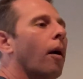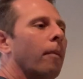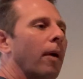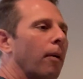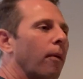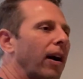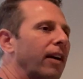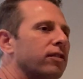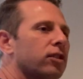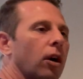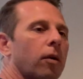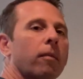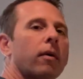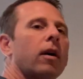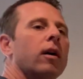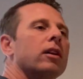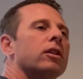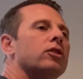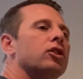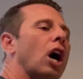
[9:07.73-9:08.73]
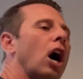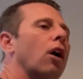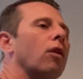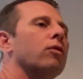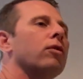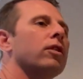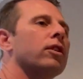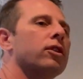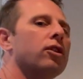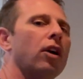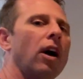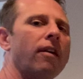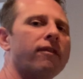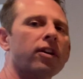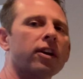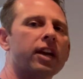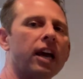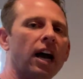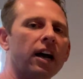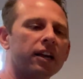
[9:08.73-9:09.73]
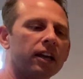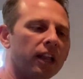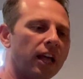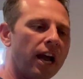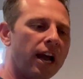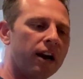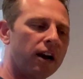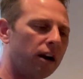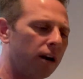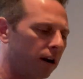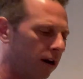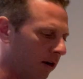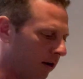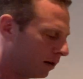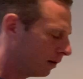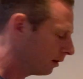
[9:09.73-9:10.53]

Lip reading: My wife's home. Joe, do you have your calculator?